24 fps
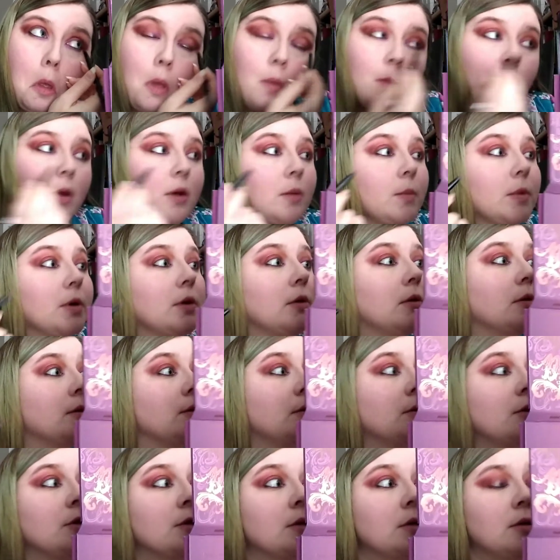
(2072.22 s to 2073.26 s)
I'm going to also
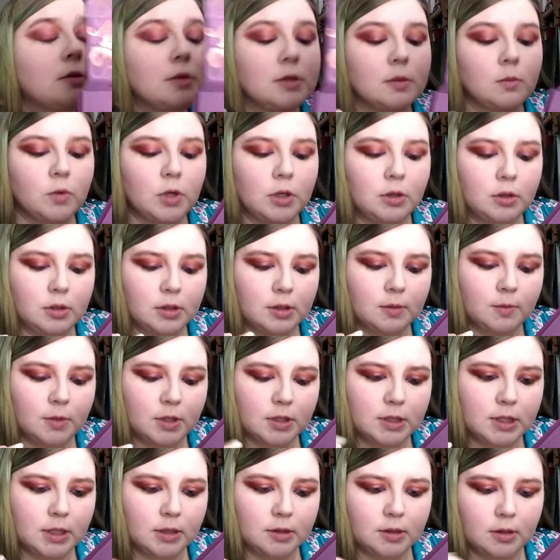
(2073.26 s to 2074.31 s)
just do some red. I'm going
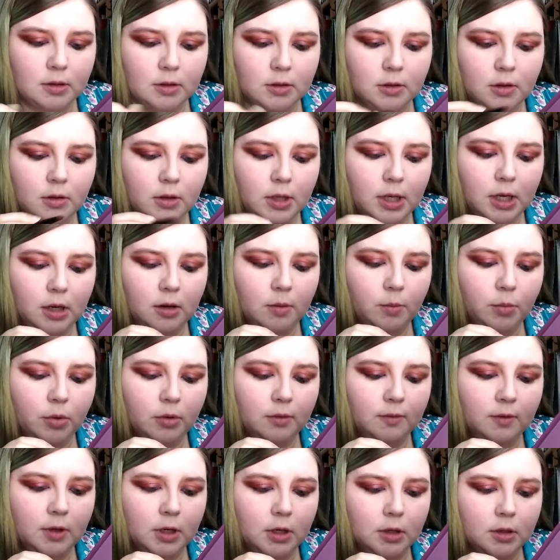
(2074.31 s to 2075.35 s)
to take the Lolita
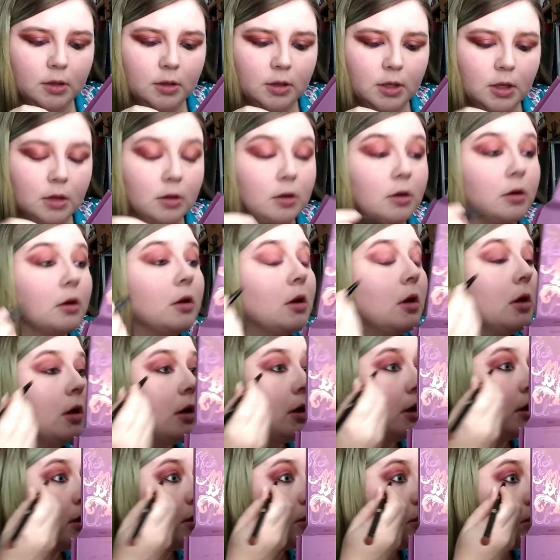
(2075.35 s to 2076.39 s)
Vida color
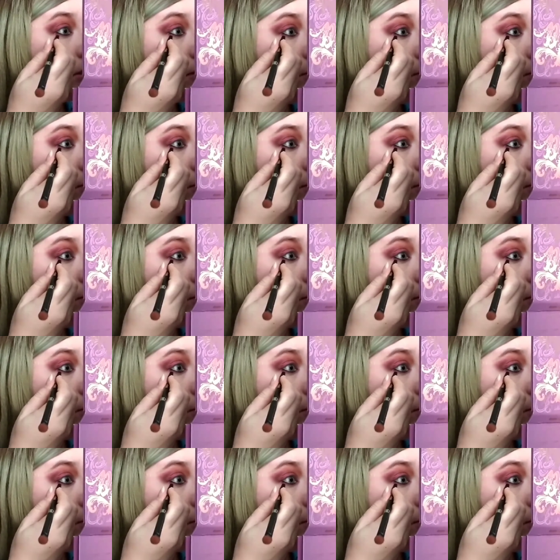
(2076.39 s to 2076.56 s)
to